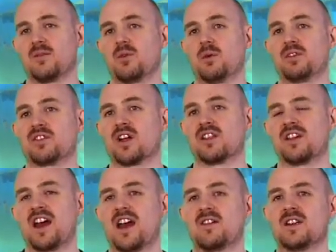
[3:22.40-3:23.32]
What we've got
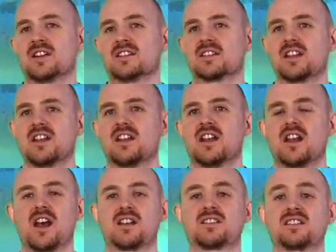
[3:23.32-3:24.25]
there is
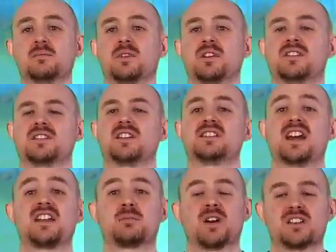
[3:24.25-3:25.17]
similar to
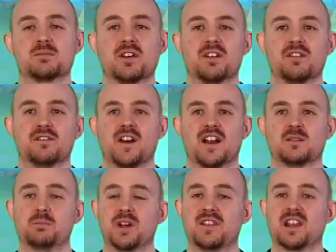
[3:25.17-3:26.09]
deathmatch mode in fact,
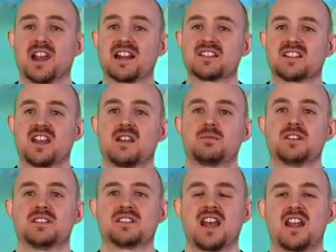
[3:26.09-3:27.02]
but the landscape
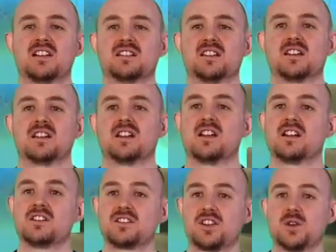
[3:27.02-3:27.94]
is set into
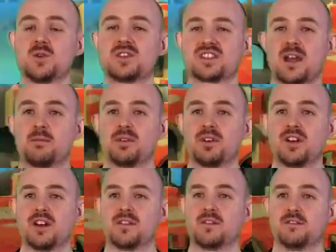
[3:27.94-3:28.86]
2
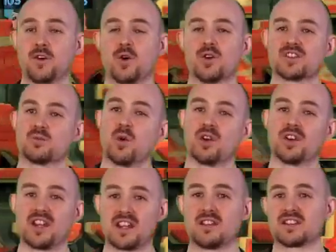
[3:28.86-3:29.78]
separate forts,
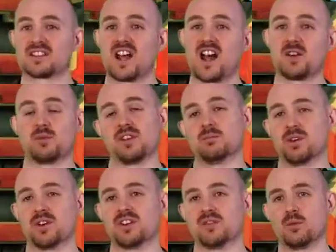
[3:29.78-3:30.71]
one either side with a
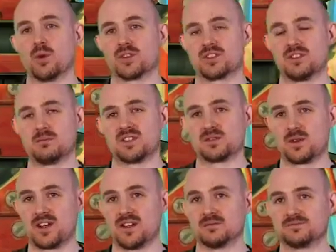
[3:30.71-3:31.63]
body of water in
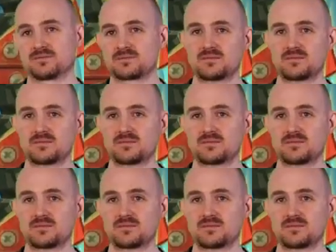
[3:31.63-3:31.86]
between.